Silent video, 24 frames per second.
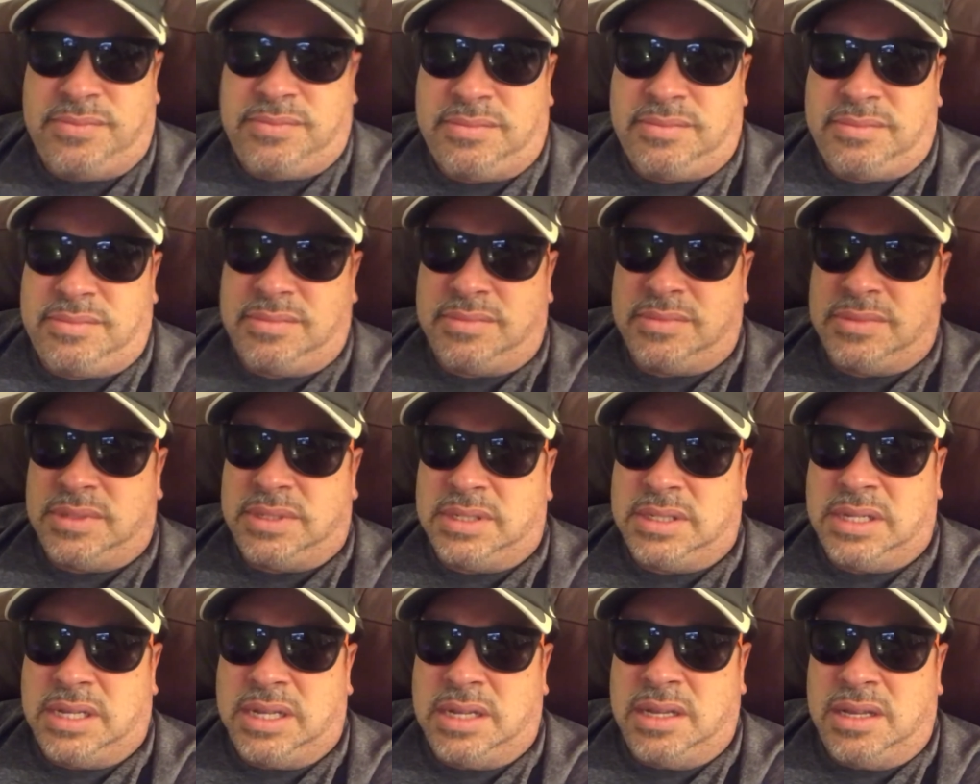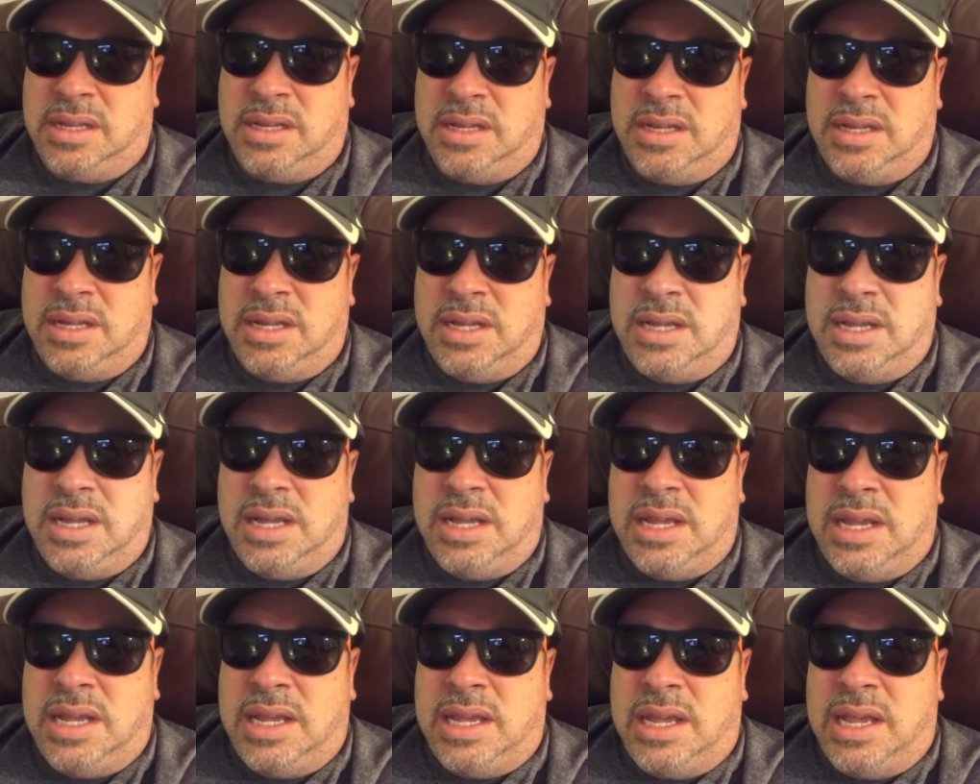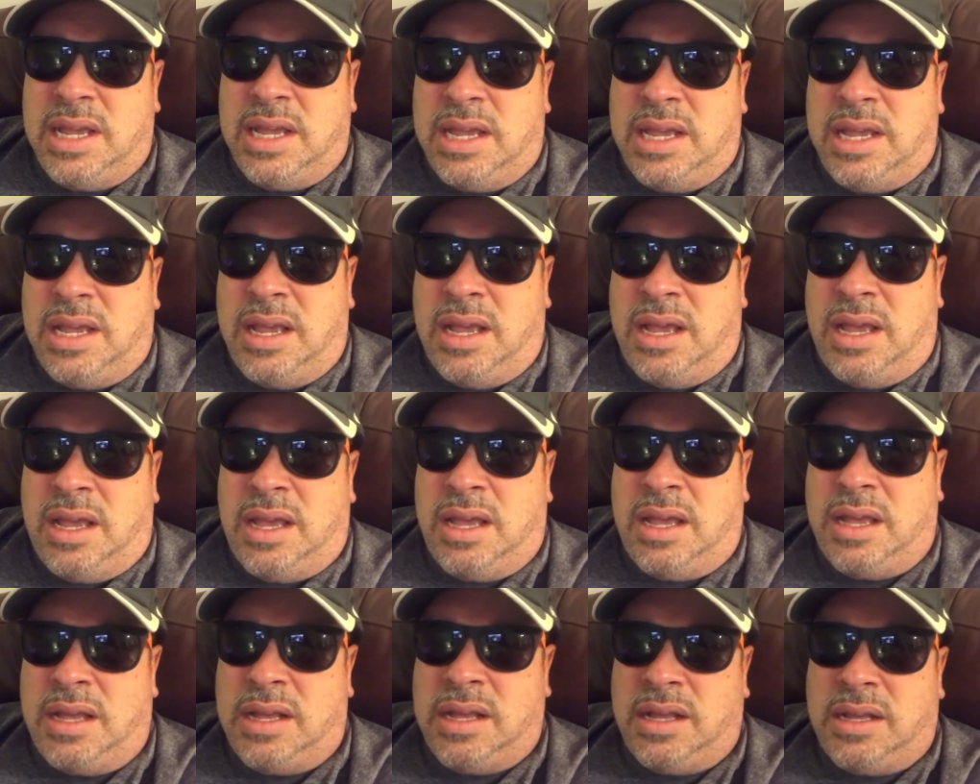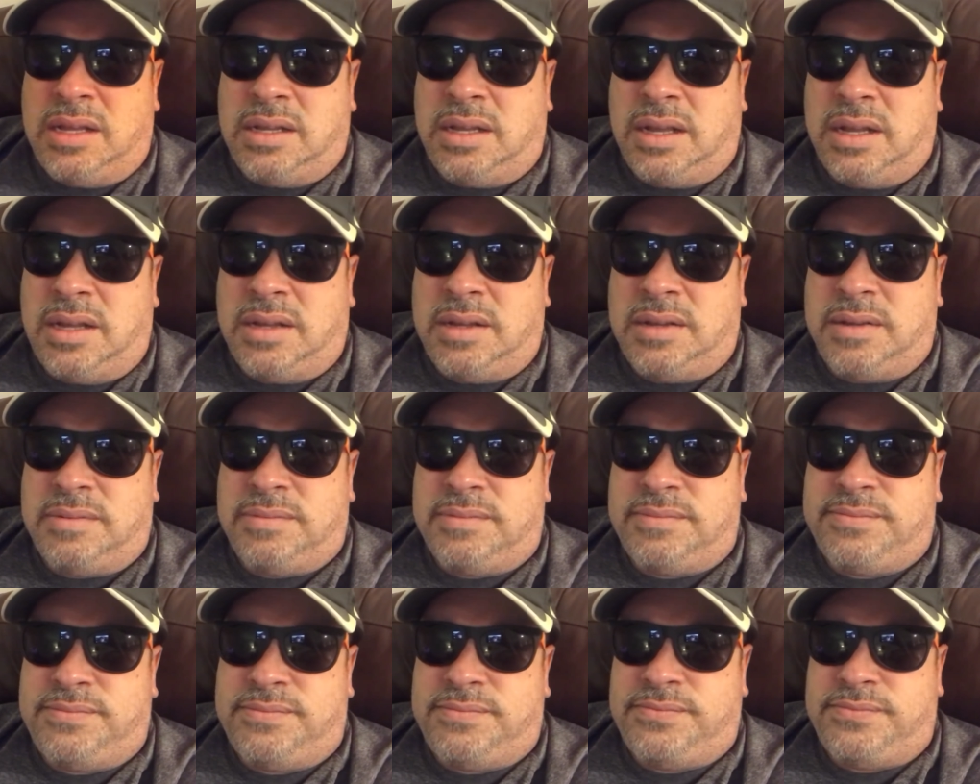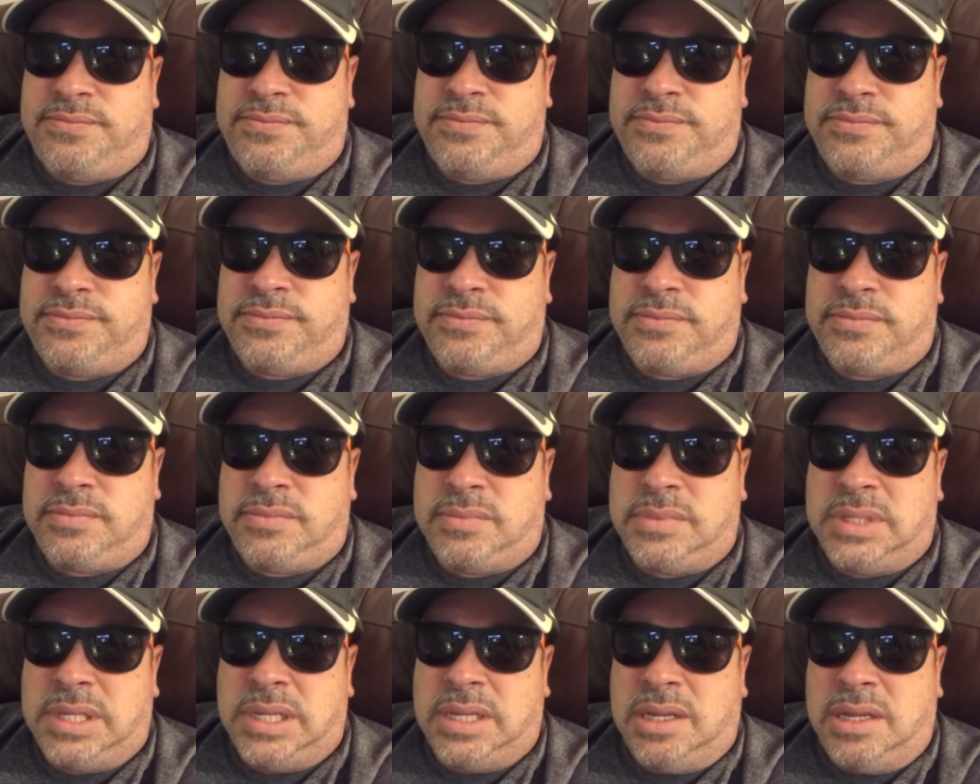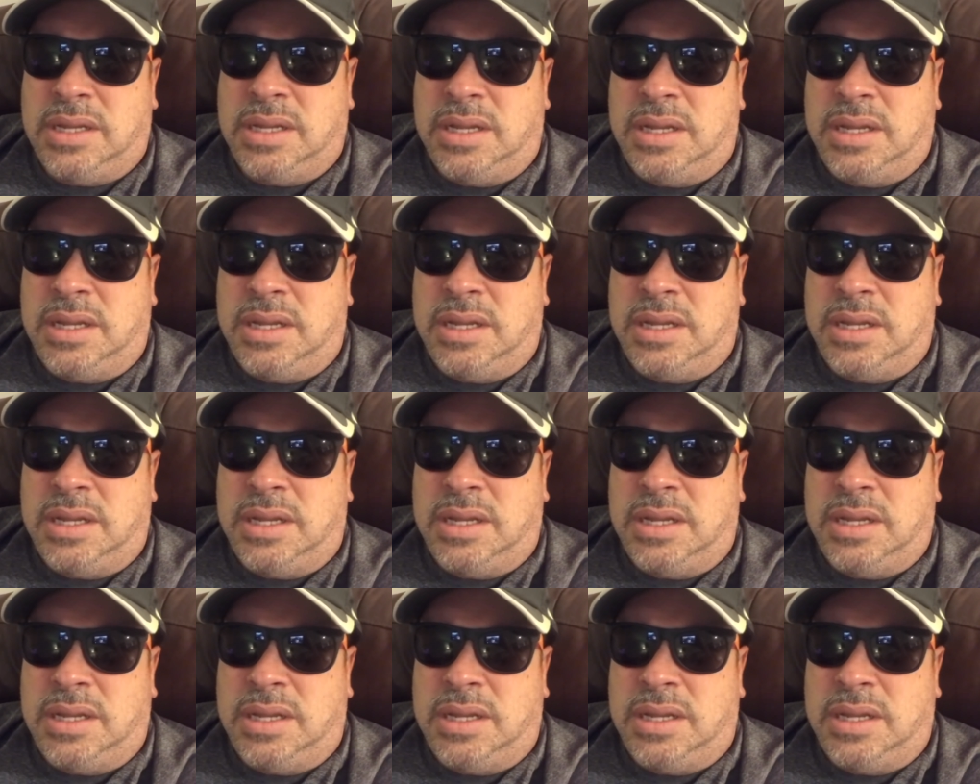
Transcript: Nothing is said.